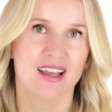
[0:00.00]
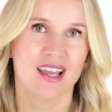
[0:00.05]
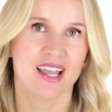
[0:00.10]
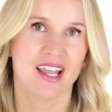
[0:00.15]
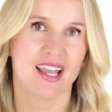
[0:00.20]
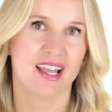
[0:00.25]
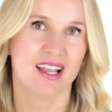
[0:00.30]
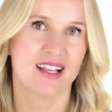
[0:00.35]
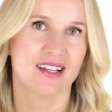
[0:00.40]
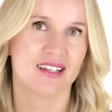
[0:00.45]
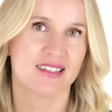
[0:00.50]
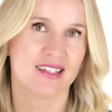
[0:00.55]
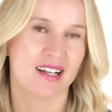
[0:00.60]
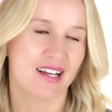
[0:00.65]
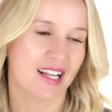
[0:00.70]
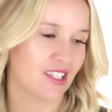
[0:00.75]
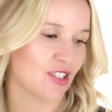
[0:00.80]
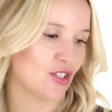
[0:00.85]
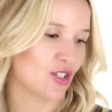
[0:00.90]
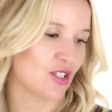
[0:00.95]
and
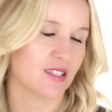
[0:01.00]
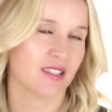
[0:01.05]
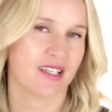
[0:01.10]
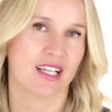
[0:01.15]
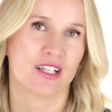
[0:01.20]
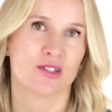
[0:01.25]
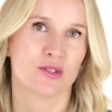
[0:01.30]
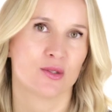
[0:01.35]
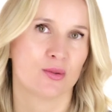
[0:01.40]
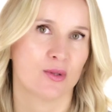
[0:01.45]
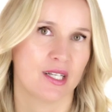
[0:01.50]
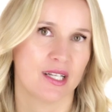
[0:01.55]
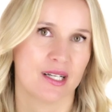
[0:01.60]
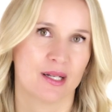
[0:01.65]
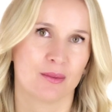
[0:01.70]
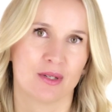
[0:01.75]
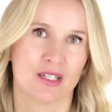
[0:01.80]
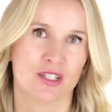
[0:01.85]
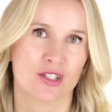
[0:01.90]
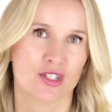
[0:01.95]
let's just get to it, and
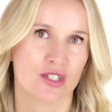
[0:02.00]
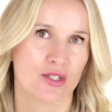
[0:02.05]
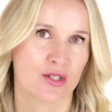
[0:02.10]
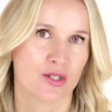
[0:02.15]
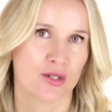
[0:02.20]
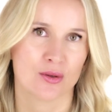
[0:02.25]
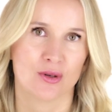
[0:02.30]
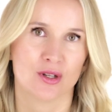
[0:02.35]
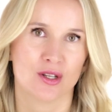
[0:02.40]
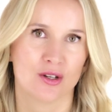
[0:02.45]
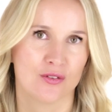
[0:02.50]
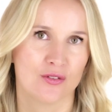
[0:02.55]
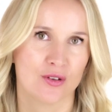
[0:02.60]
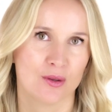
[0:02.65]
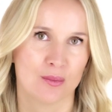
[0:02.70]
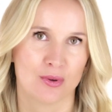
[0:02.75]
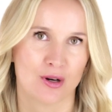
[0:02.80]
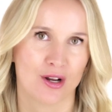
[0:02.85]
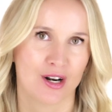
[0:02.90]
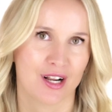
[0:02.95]
I'm going to just show you a
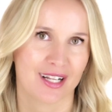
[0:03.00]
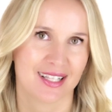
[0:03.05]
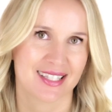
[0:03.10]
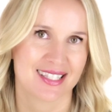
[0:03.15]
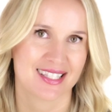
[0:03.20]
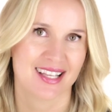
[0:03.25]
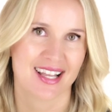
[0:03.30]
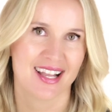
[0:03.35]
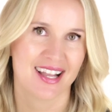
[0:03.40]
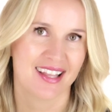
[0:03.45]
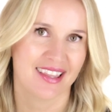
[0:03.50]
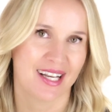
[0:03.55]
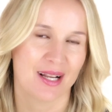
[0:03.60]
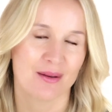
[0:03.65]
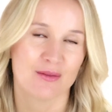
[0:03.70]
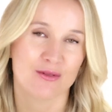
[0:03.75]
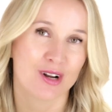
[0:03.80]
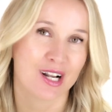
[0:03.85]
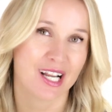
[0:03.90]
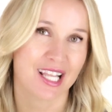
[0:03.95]
few products that
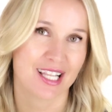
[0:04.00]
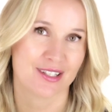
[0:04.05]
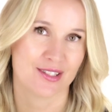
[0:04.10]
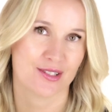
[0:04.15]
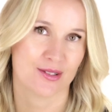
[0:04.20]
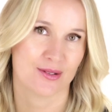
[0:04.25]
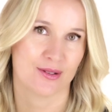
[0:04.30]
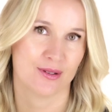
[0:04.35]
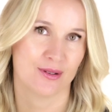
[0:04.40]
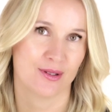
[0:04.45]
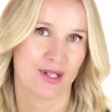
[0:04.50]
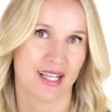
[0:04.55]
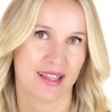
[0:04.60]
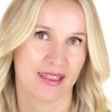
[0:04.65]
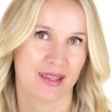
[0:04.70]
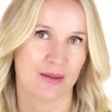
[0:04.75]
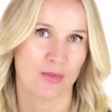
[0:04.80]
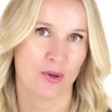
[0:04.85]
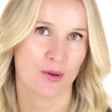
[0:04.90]
I'm really into at the